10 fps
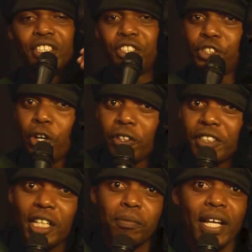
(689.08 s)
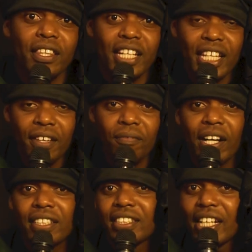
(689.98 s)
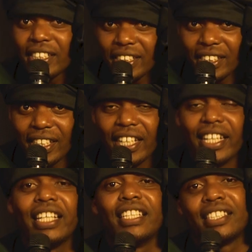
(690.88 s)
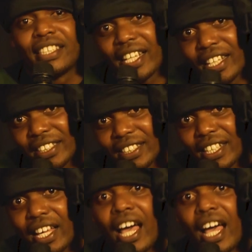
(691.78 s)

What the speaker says: John chapter 3 verse 30, it says,